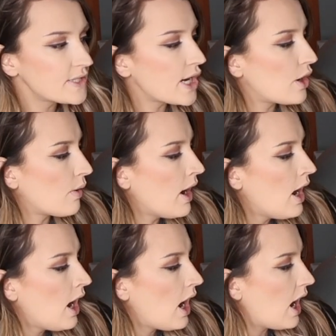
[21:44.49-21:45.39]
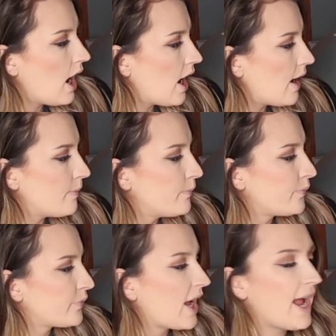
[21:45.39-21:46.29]
So
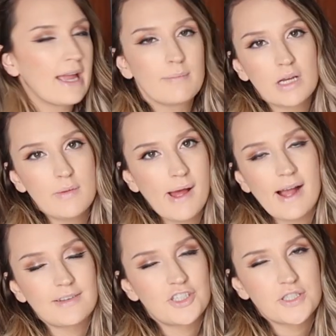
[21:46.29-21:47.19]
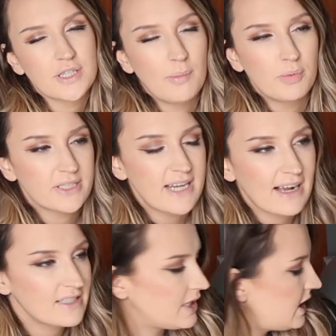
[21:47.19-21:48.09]
I am going to pack just a couple
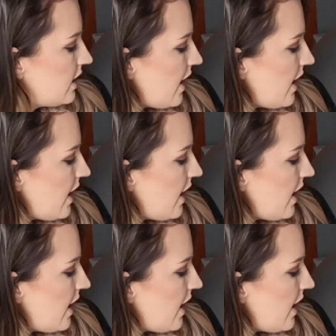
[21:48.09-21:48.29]
snacks in here.